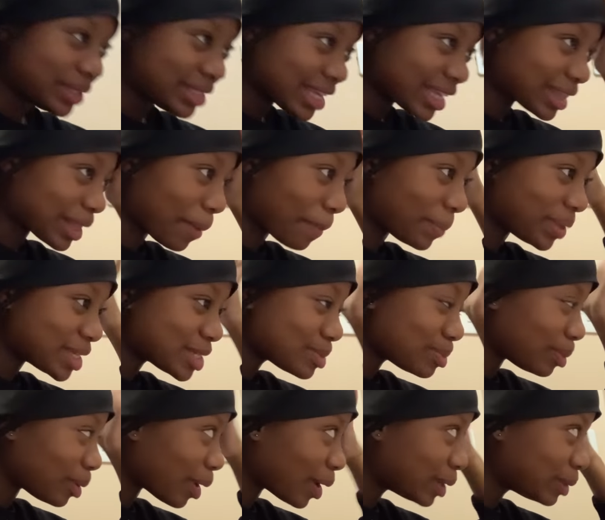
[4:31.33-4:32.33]
take the beach
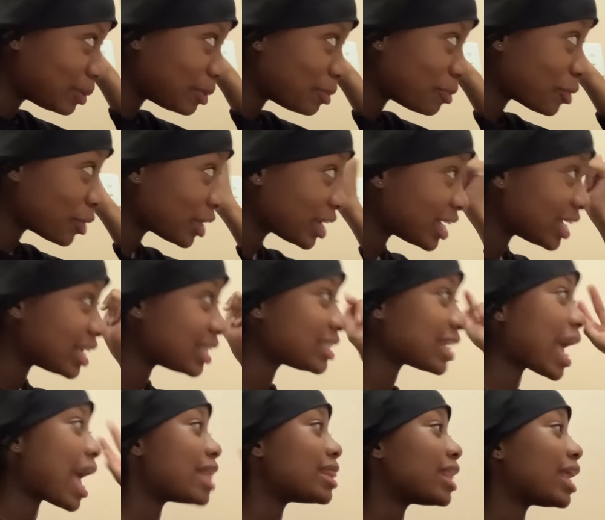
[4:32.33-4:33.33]
blonde, we put it,
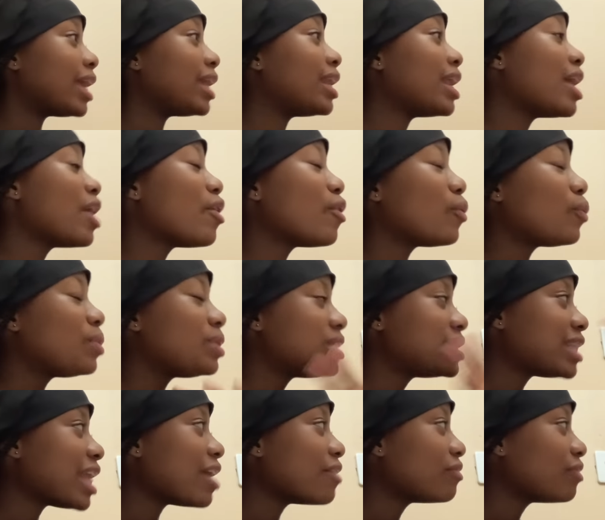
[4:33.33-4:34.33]
and then we
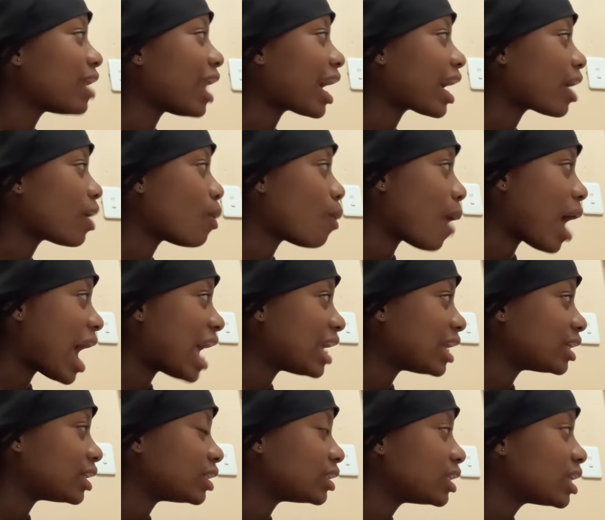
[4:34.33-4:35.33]
stay for like a
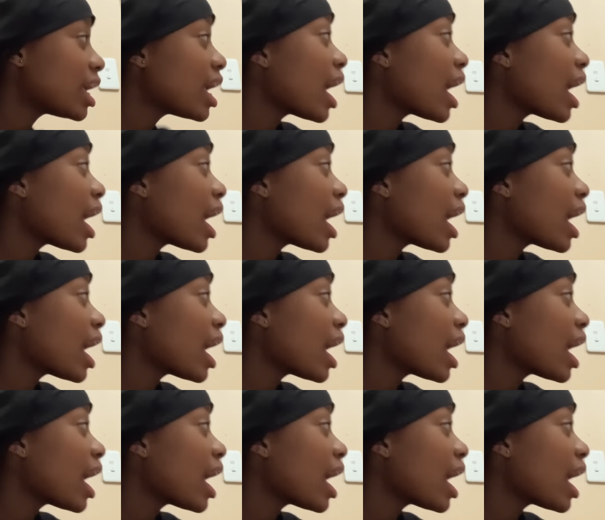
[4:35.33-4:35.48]
while.